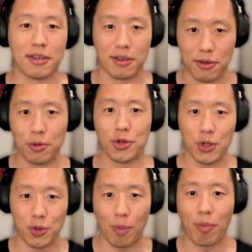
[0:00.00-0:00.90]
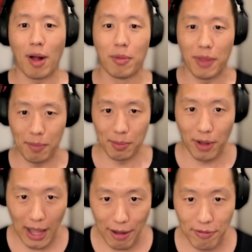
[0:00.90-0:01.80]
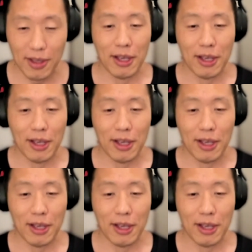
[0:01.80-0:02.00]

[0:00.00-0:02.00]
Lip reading: is a solution to a problem that people have.